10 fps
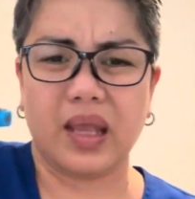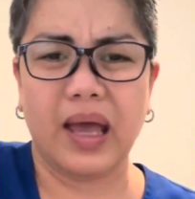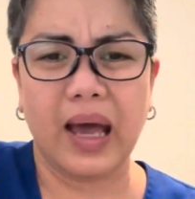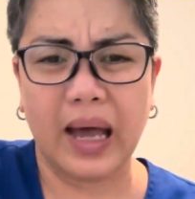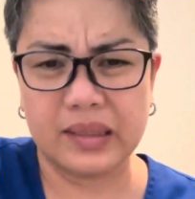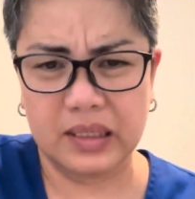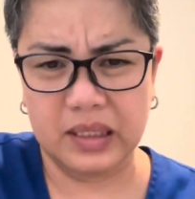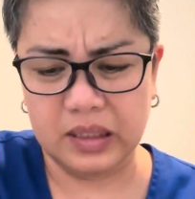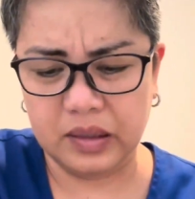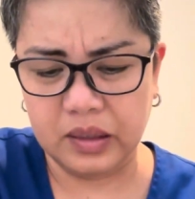
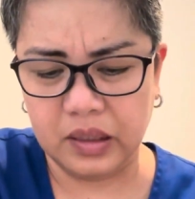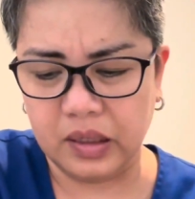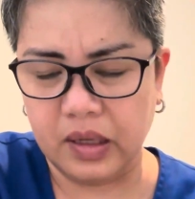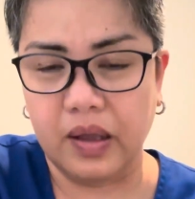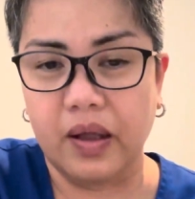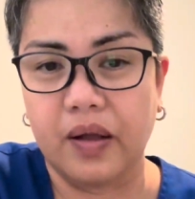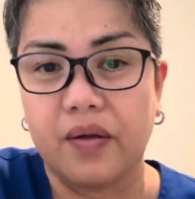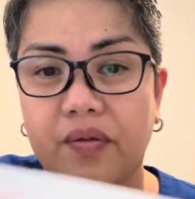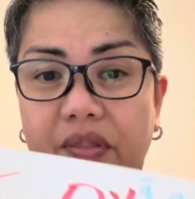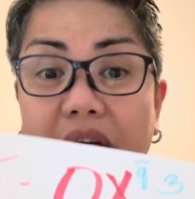adding
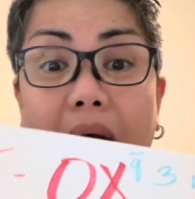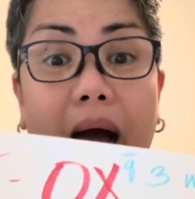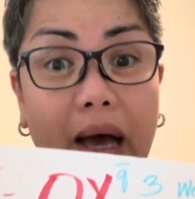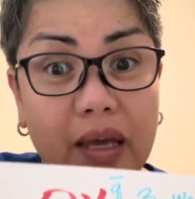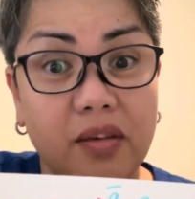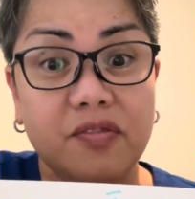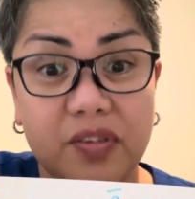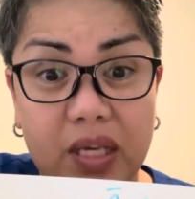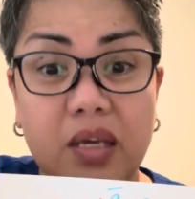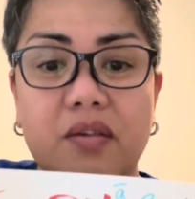the
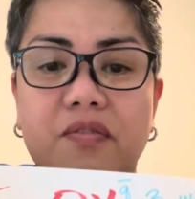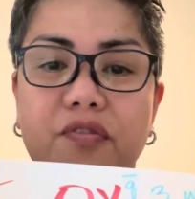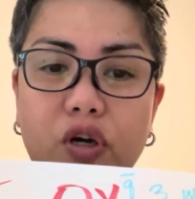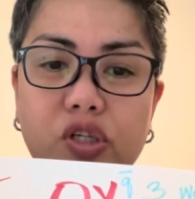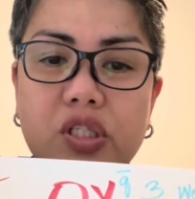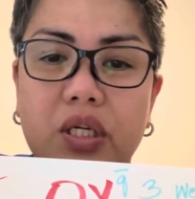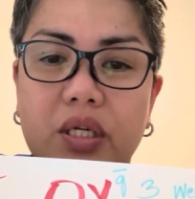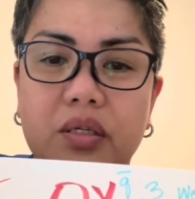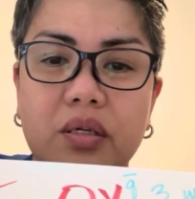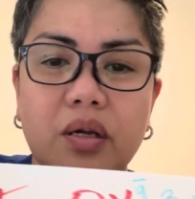IV
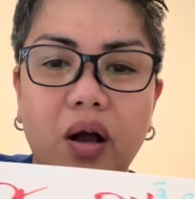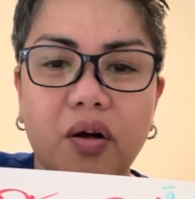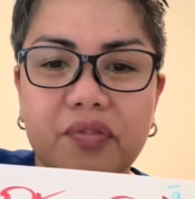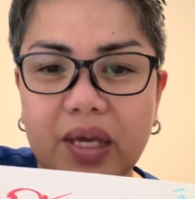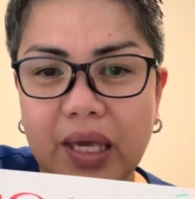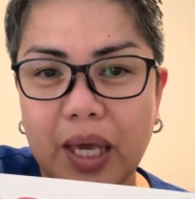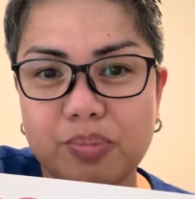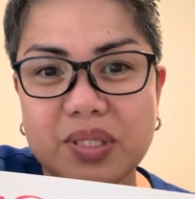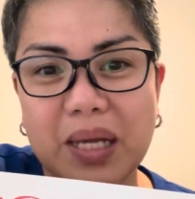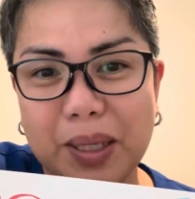version of the
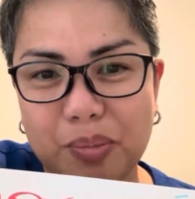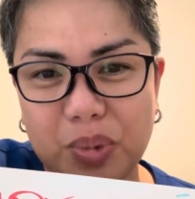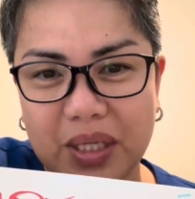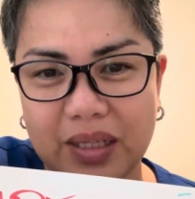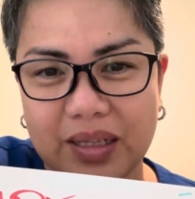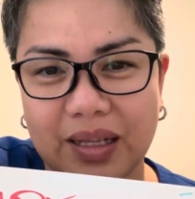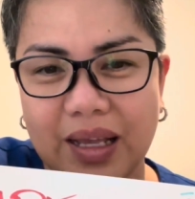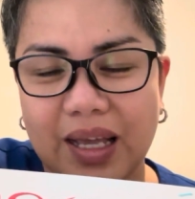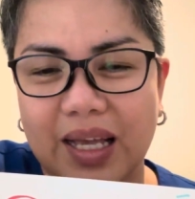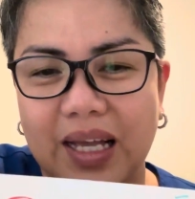capecitabine.
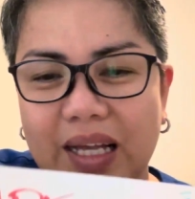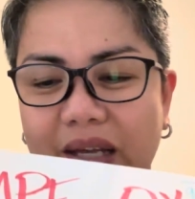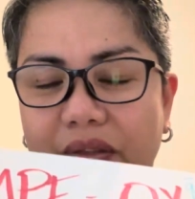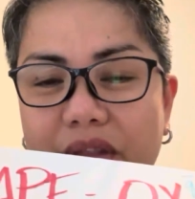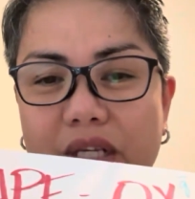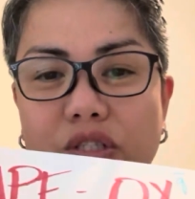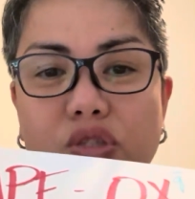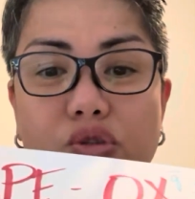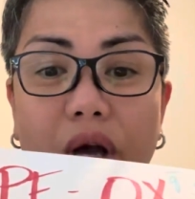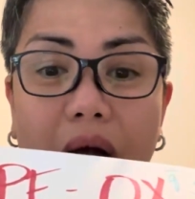This
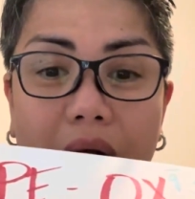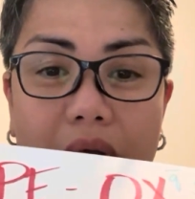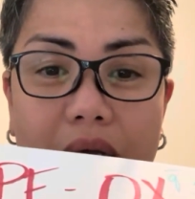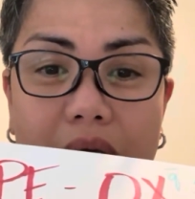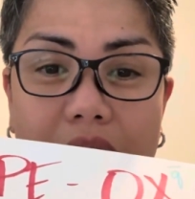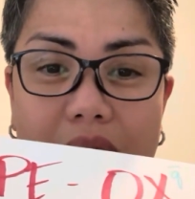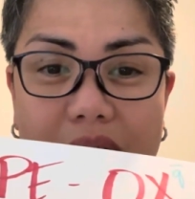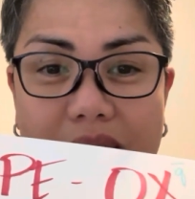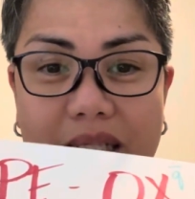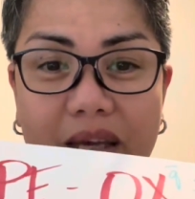drug
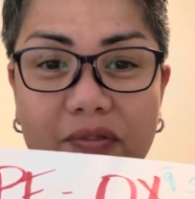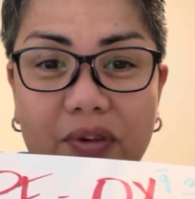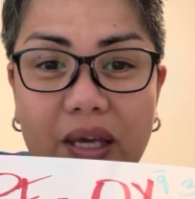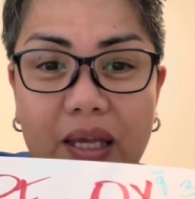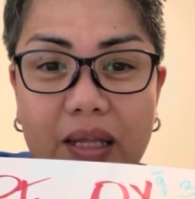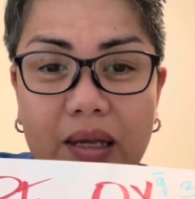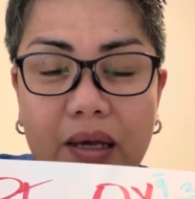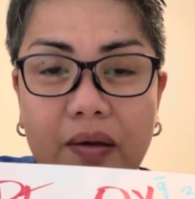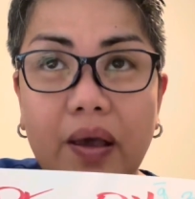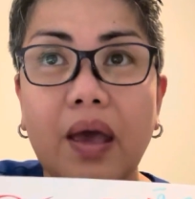is given
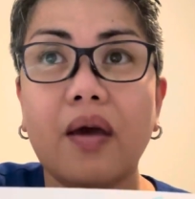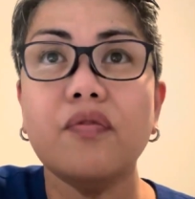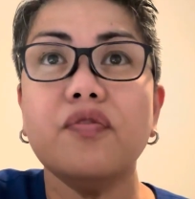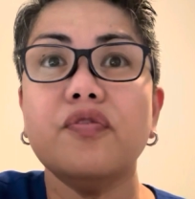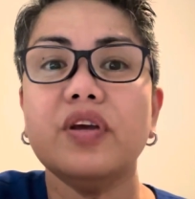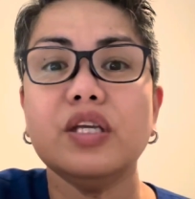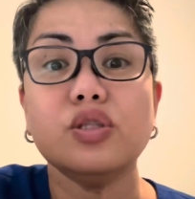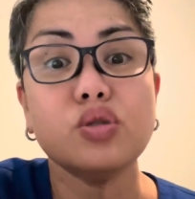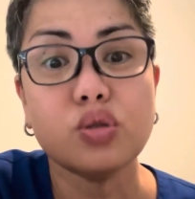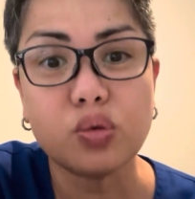every
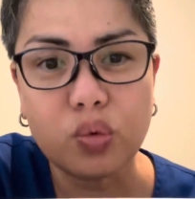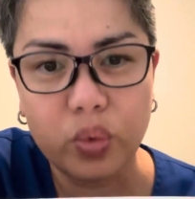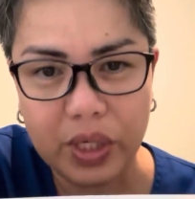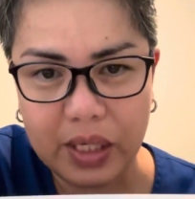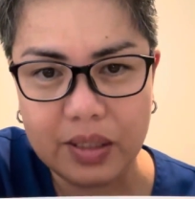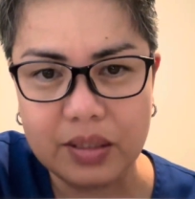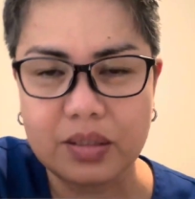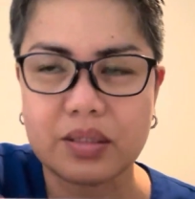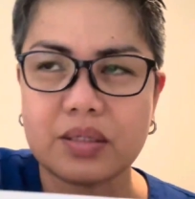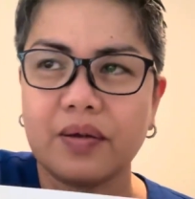2
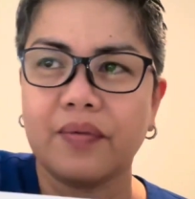weeks.